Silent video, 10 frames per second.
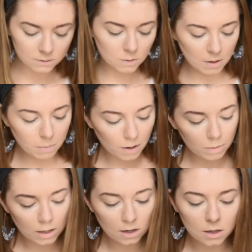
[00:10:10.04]
I'm
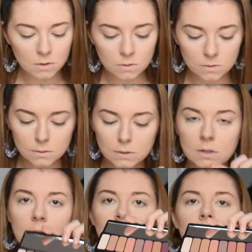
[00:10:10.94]
probably going to
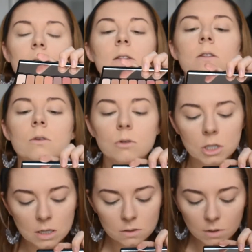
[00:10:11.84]
use these two
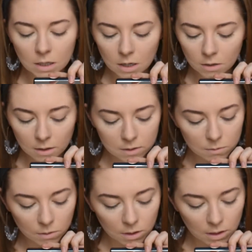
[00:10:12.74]
shades right here, this
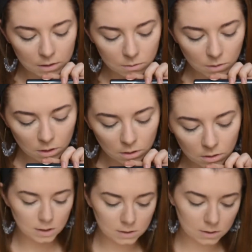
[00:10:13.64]
one and this one.
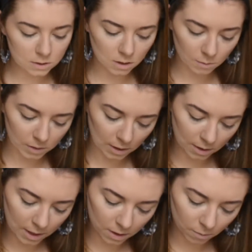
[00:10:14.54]
Let's start with the
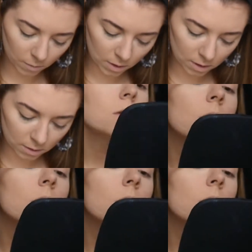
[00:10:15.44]
lighter one.